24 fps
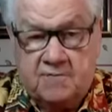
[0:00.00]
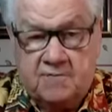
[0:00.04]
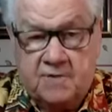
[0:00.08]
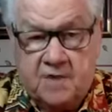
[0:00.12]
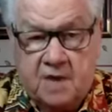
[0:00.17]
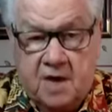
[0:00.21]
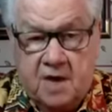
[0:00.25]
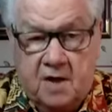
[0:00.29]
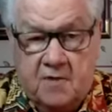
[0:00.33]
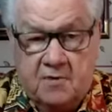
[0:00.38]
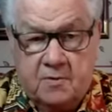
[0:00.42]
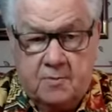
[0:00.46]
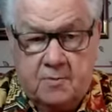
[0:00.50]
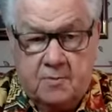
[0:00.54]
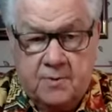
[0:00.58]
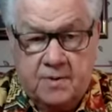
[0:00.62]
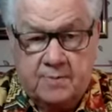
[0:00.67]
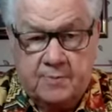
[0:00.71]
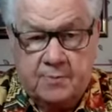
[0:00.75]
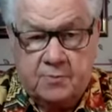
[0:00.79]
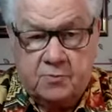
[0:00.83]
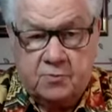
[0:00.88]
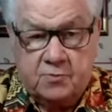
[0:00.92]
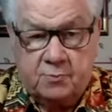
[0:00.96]
to other
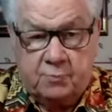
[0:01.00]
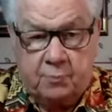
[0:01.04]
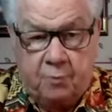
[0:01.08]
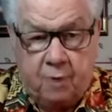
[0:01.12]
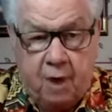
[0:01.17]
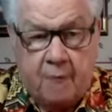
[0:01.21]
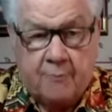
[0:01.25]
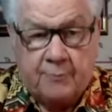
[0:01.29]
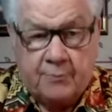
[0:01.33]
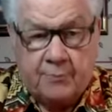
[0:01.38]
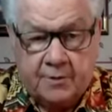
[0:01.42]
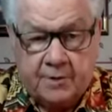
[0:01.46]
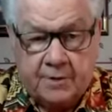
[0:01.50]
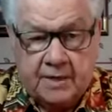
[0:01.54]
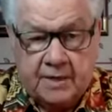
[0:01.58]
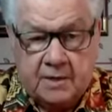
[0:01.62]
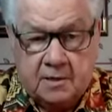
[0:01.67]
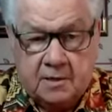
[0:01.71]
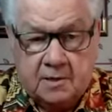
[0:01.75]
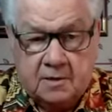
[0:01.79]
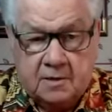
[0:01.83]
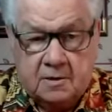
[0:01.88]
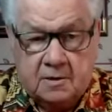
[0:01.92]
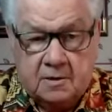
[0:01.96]
people's property.
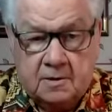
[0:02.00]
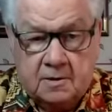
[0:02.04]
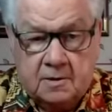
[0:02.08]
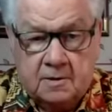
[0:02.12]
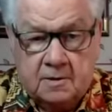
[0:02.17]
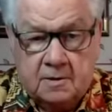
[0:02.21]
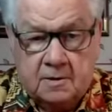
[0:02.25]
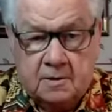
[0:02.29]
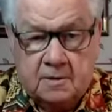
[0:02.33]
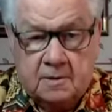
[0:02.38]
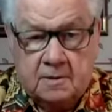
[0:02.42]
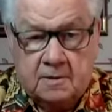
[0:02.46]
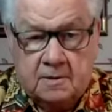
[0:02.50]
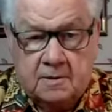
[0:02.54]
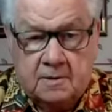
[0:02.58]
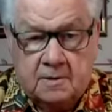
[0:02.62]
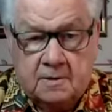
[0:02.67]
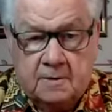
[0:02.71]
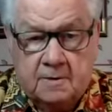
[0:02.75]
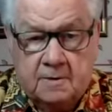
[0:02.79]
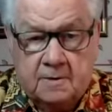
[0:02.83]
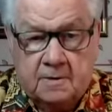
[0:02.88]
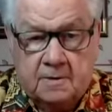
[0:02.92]
Right.